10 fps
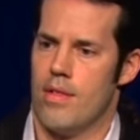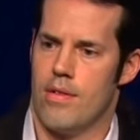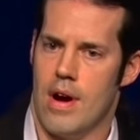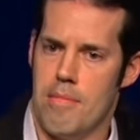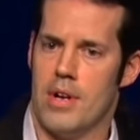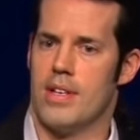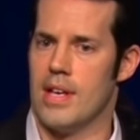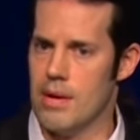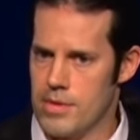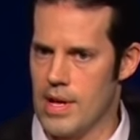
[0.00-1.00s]
There have been
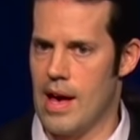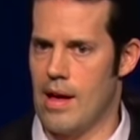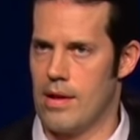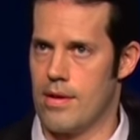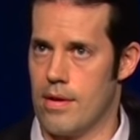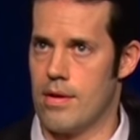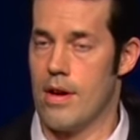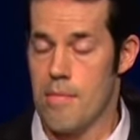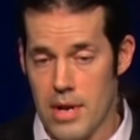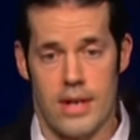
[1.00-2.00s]
attempts to, to,
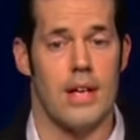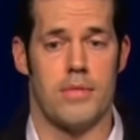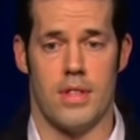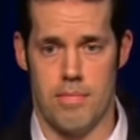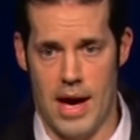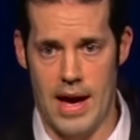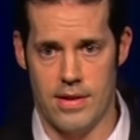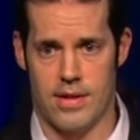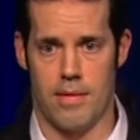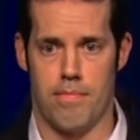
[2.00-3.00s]
there have been attempts in the
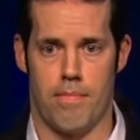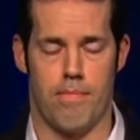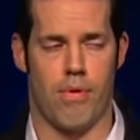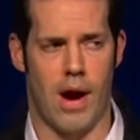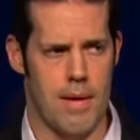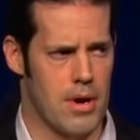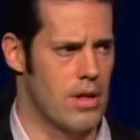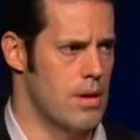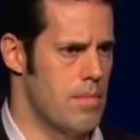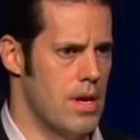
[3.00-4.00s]
past. They've
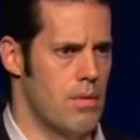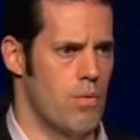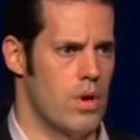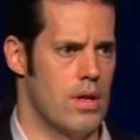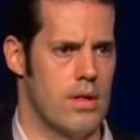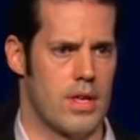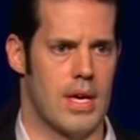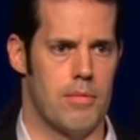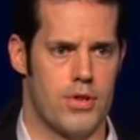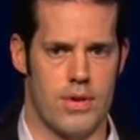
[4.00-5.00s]
primarily been with
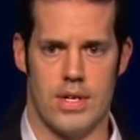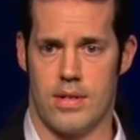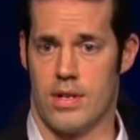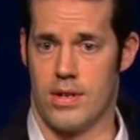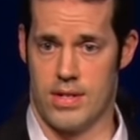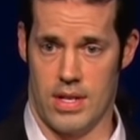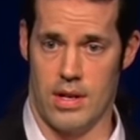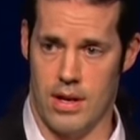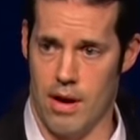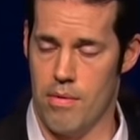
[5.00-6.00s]
chemistries such as
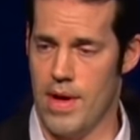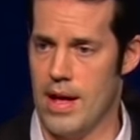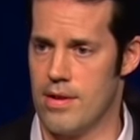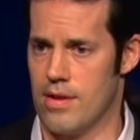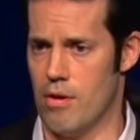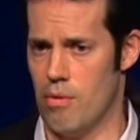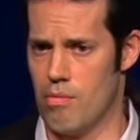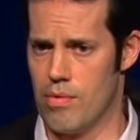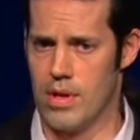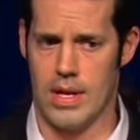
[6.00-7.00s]
silicon that
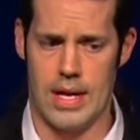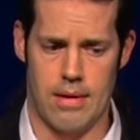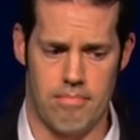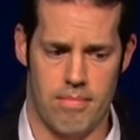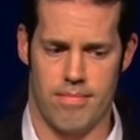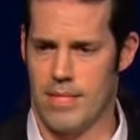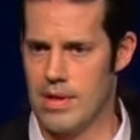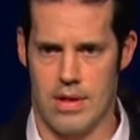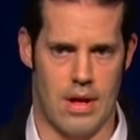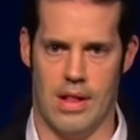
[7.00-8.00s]
don't really
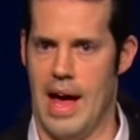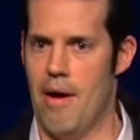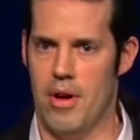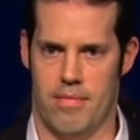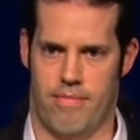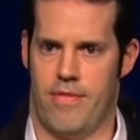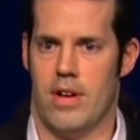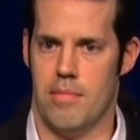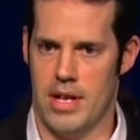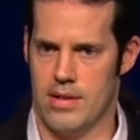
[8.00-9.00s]
allow it
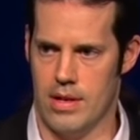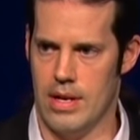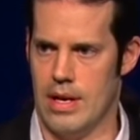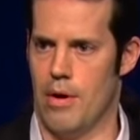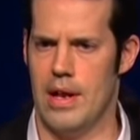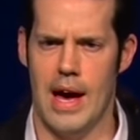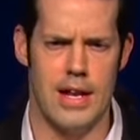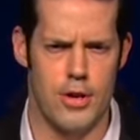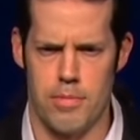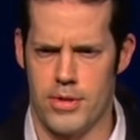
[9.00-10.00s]
fundamentally. You know, at
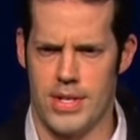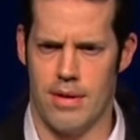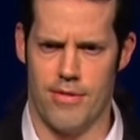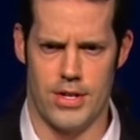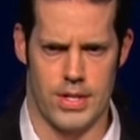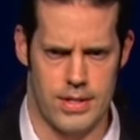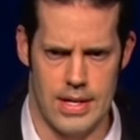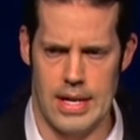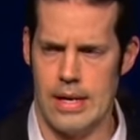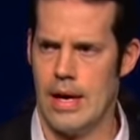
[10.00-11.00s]
92%
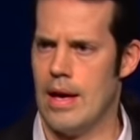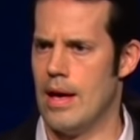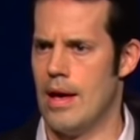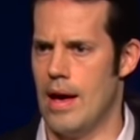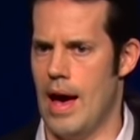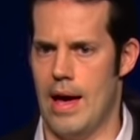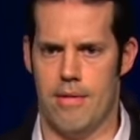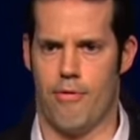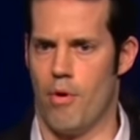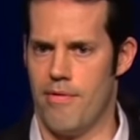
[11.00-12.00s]
efficiency,
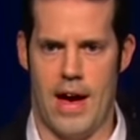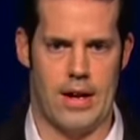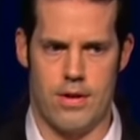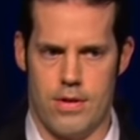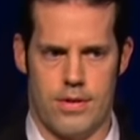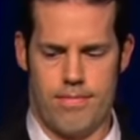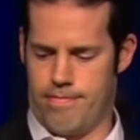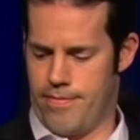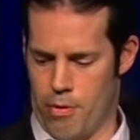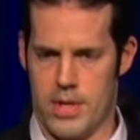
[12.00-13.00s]
at form factors
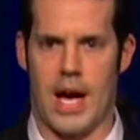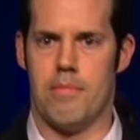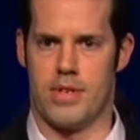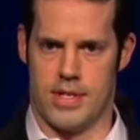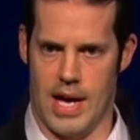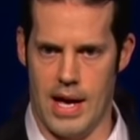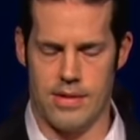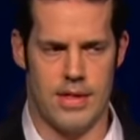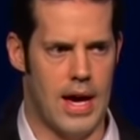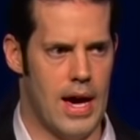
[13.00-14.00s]
four times the
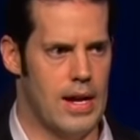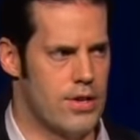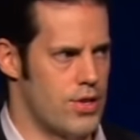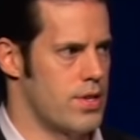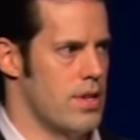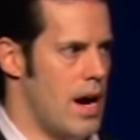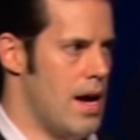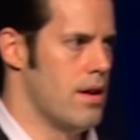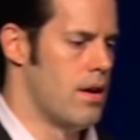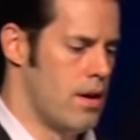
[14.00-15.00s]
size of that, it's just
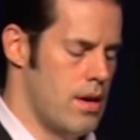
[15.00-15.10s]
not